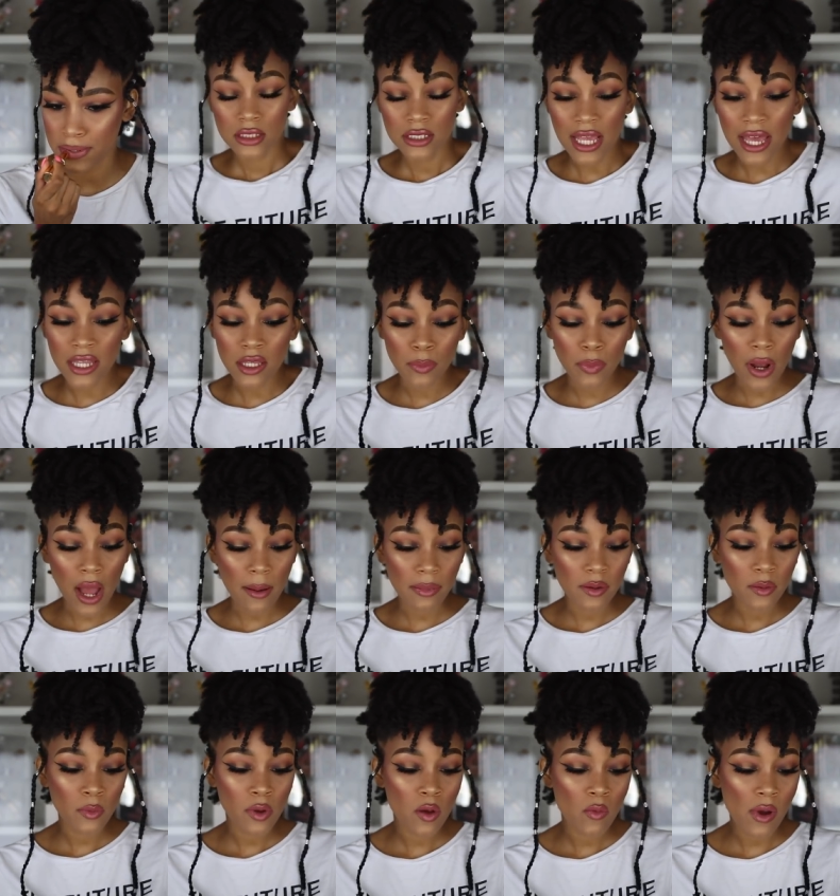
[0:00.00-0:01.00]
Now, the
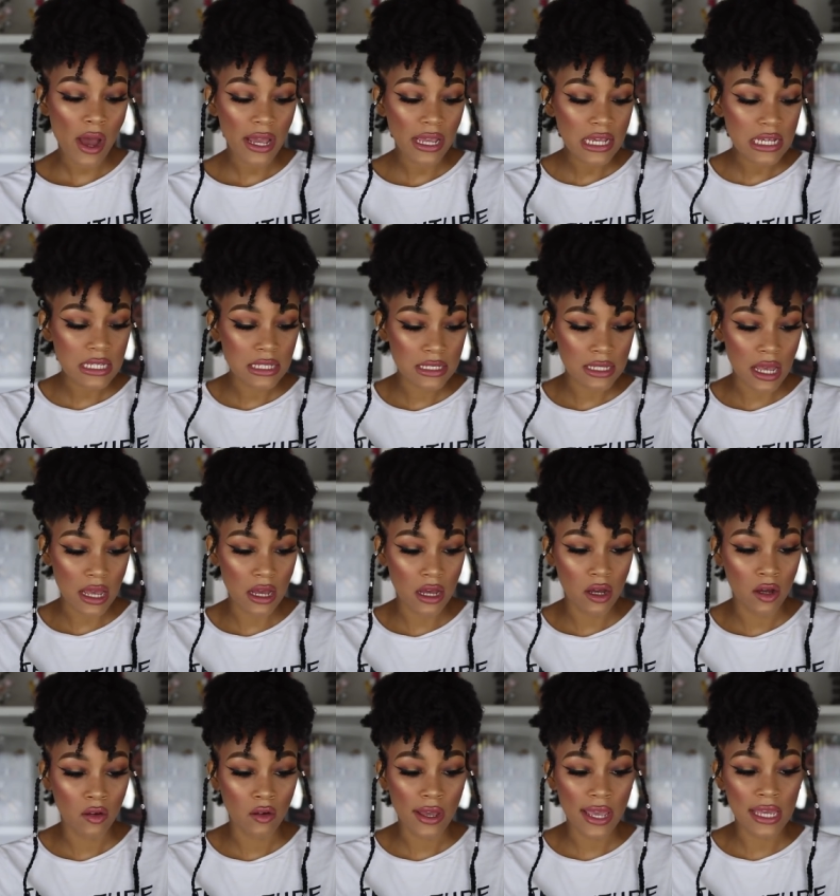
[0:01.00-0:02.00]
problem with
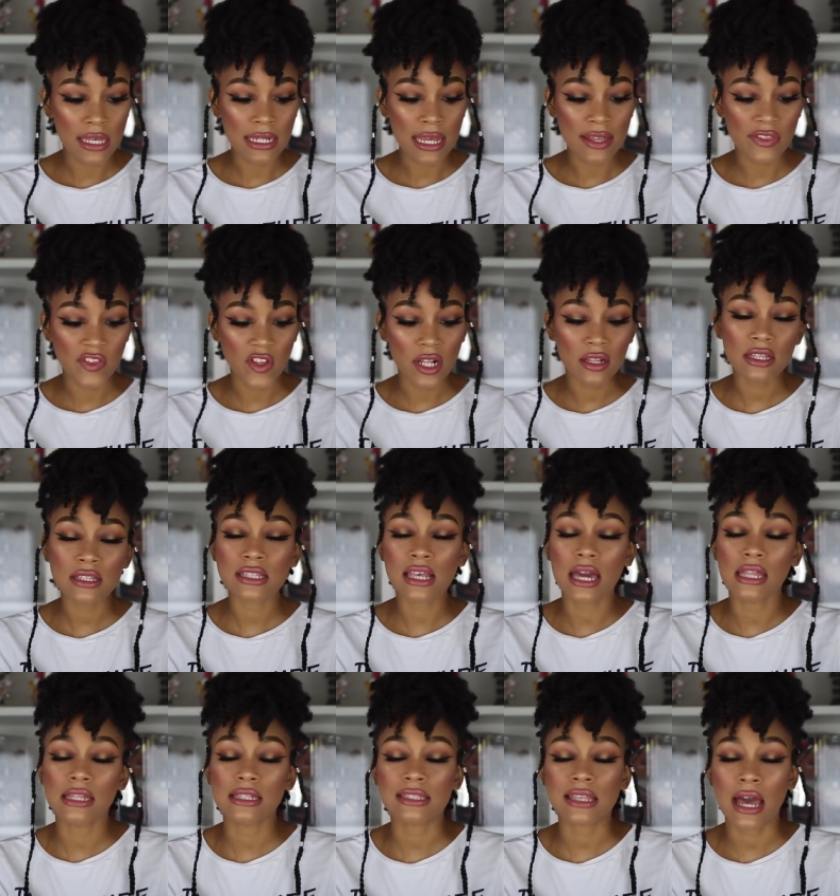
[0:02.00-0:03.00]
YSL, and I think this
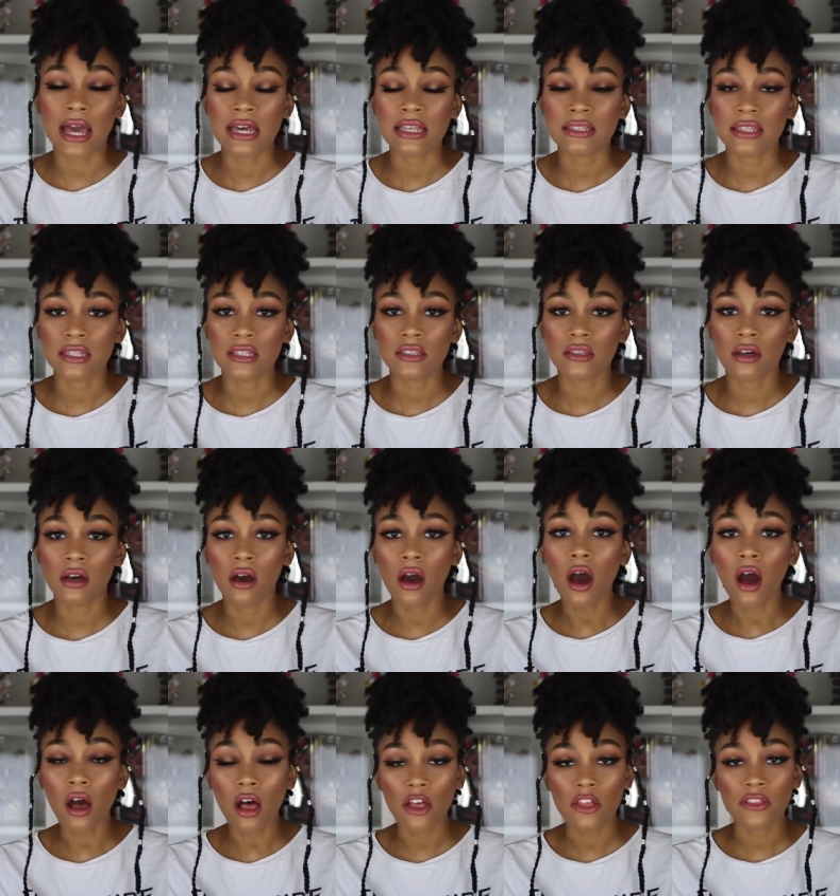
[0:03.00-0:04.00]
kind of ties into
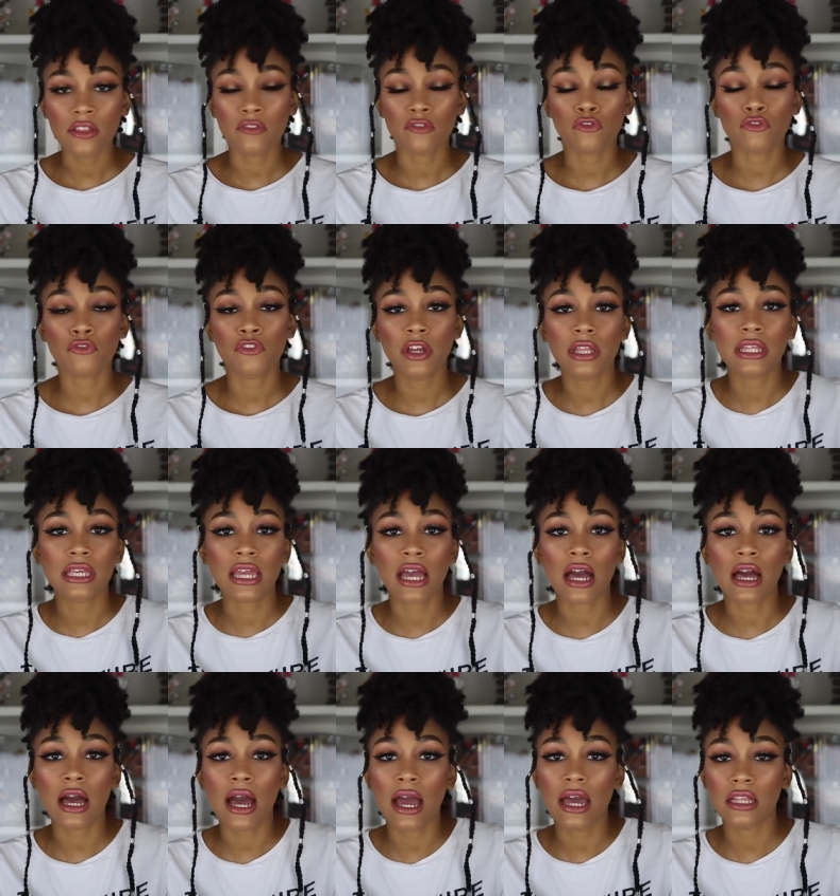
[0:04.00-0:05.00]
all the really
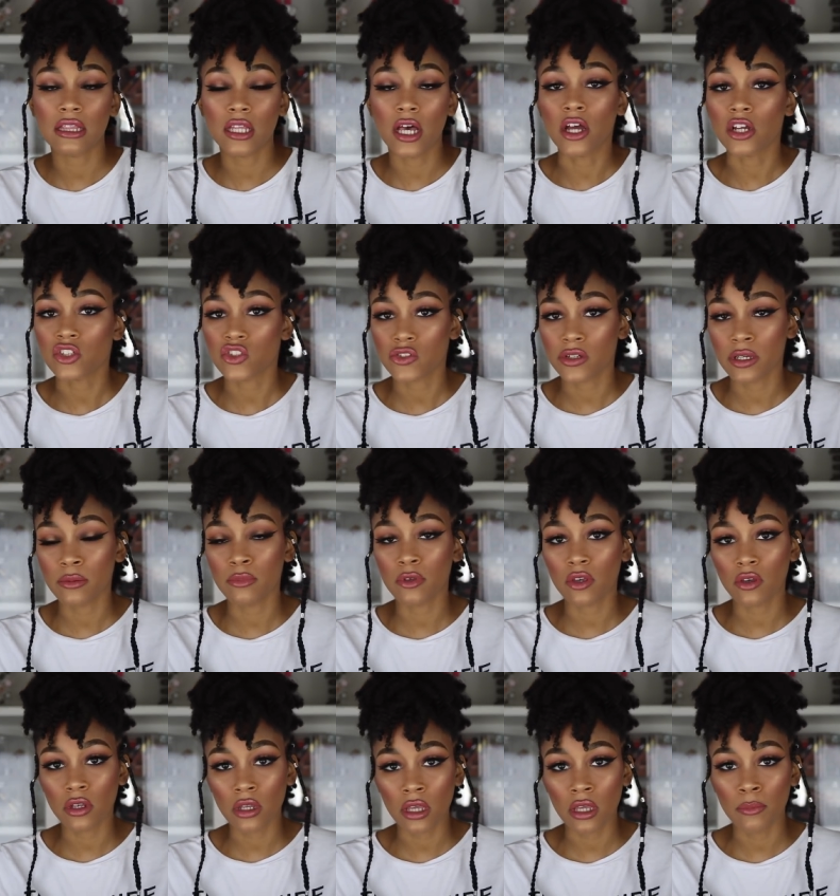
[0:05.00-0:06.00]
high luxury
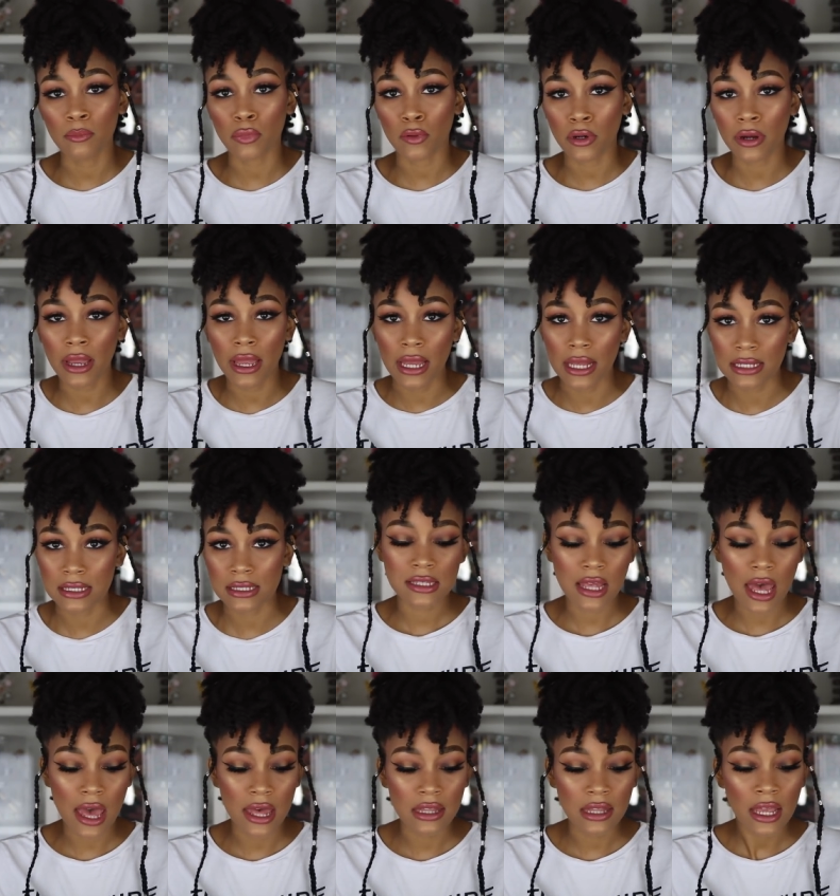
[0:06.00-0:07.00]
beauty brands,
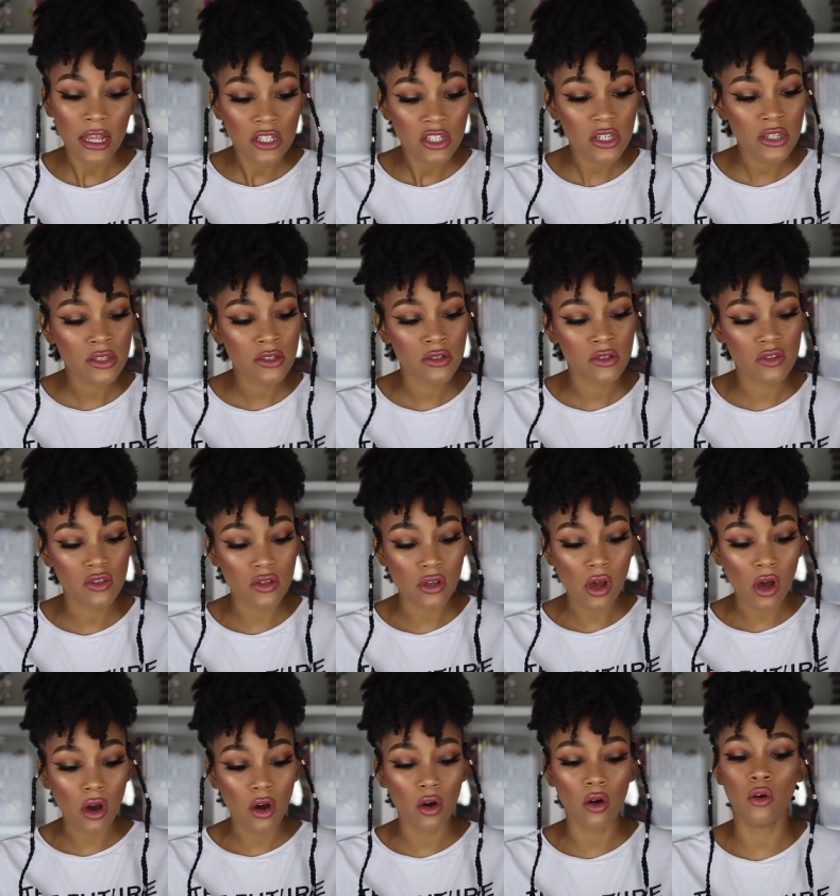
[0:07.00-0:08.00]
that they just
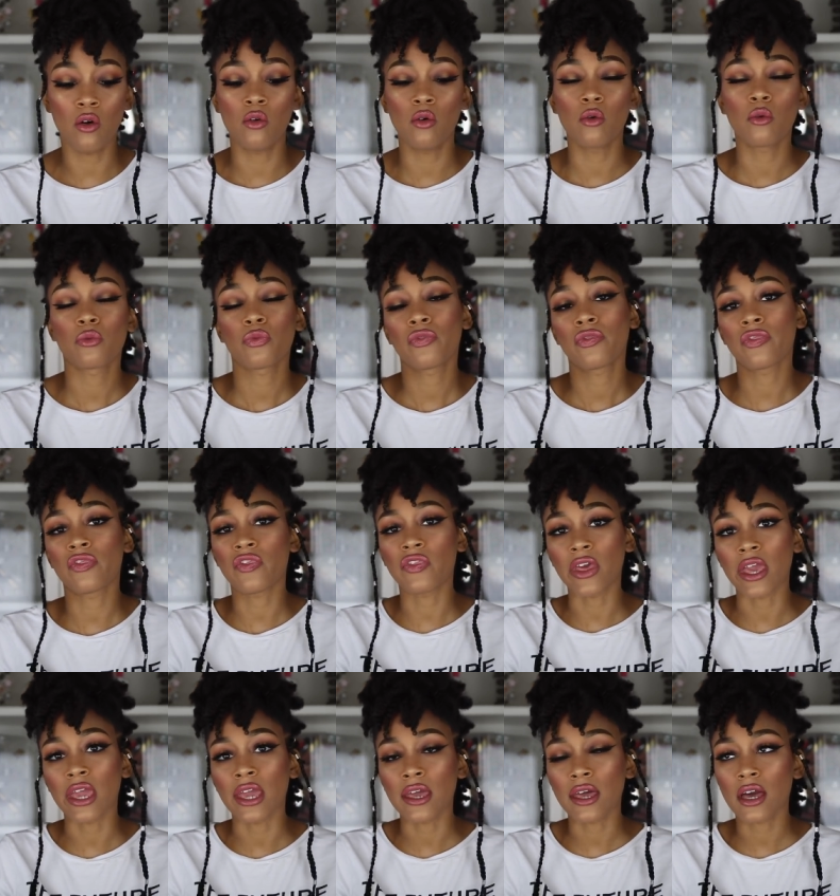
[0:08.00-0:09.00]
don't
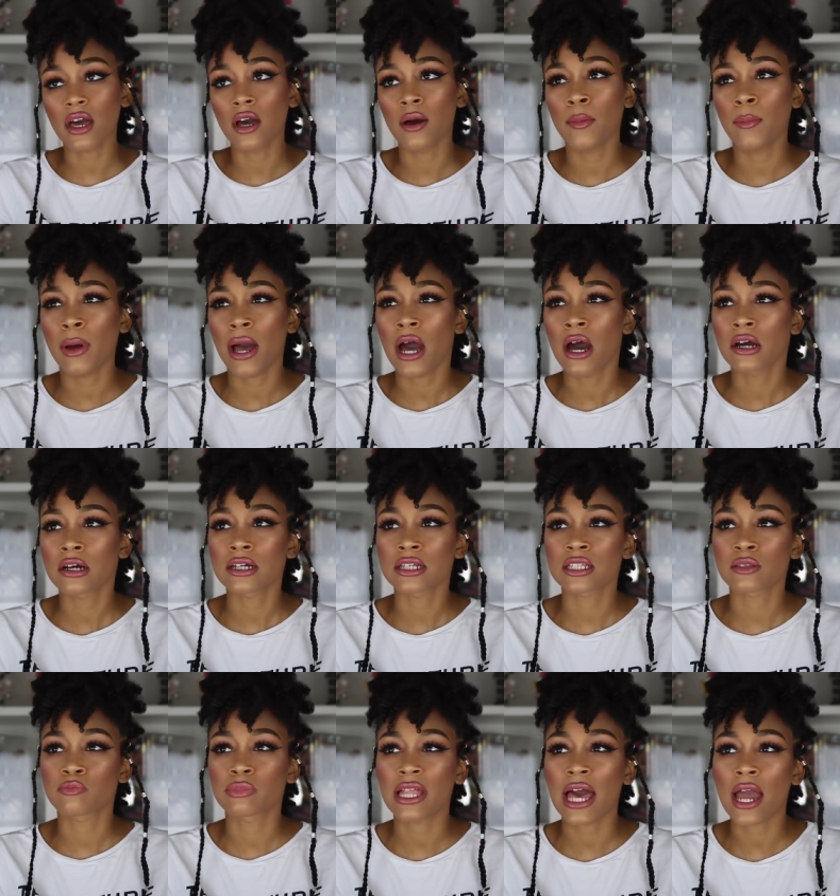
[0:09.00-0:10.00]
think about
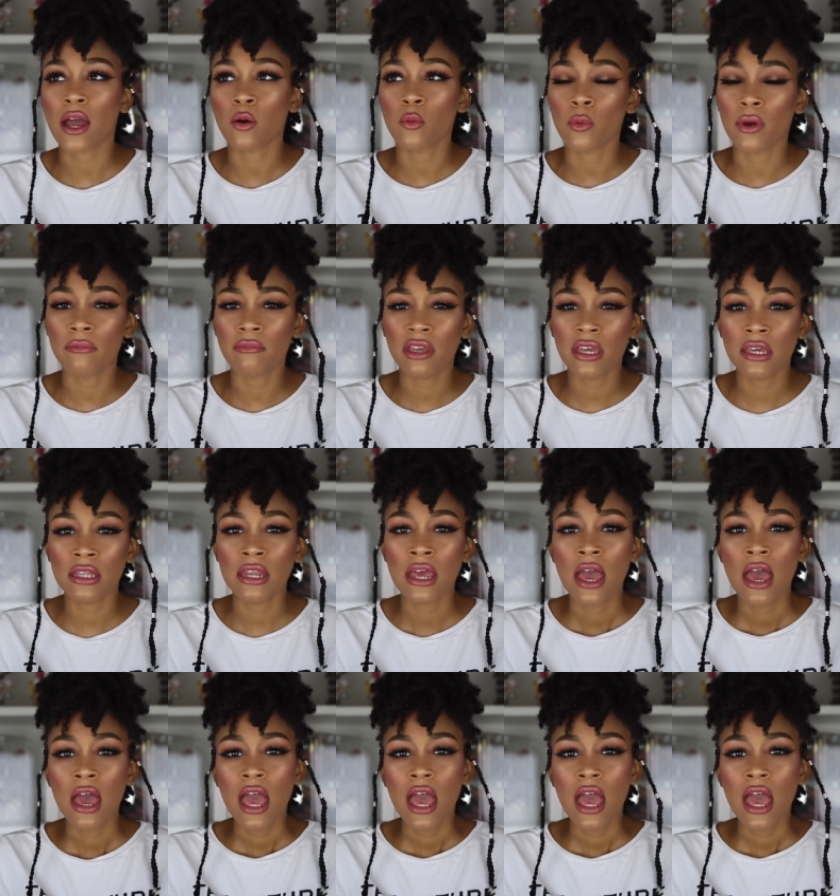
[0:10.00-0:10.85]
us black women.